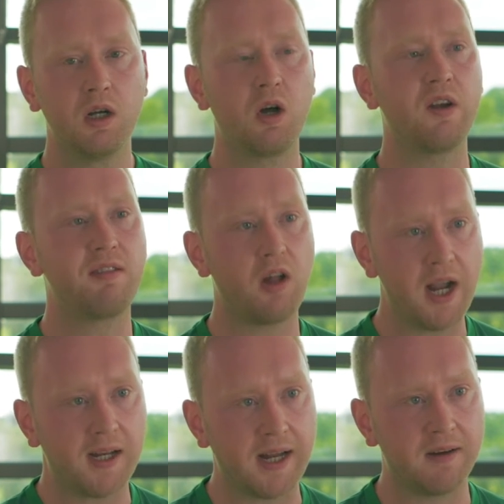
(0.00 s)

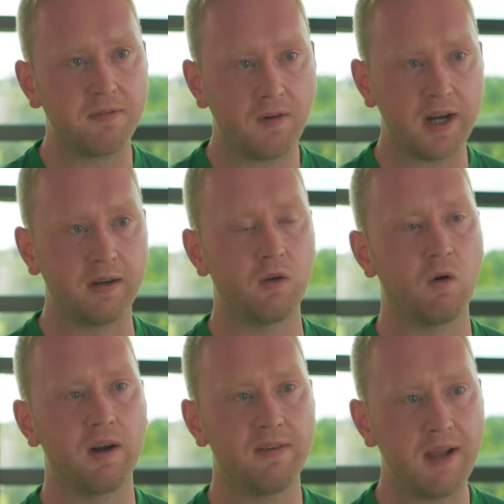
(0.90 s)
confide in a friend
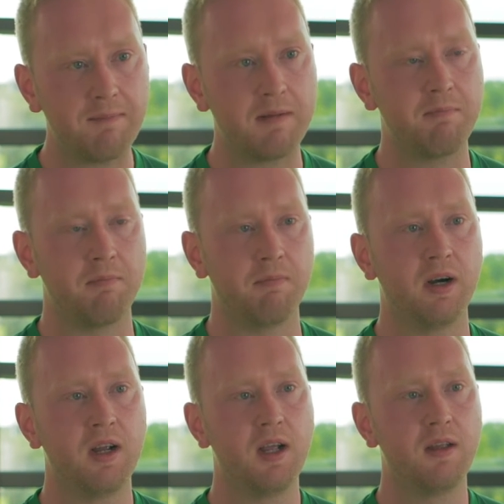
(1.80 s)
or a family
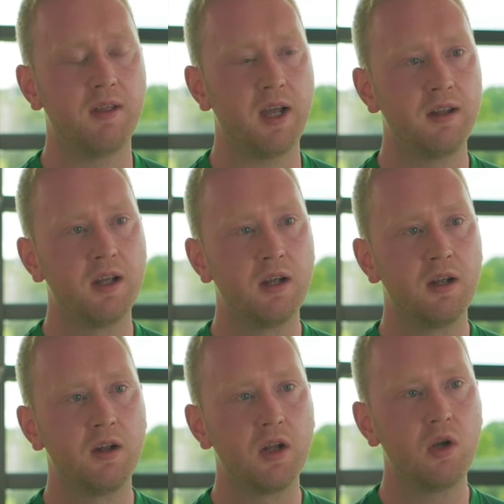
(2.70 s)
member that
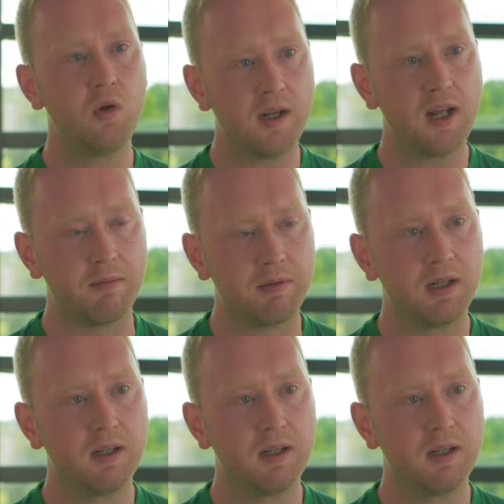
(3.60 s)
you need help.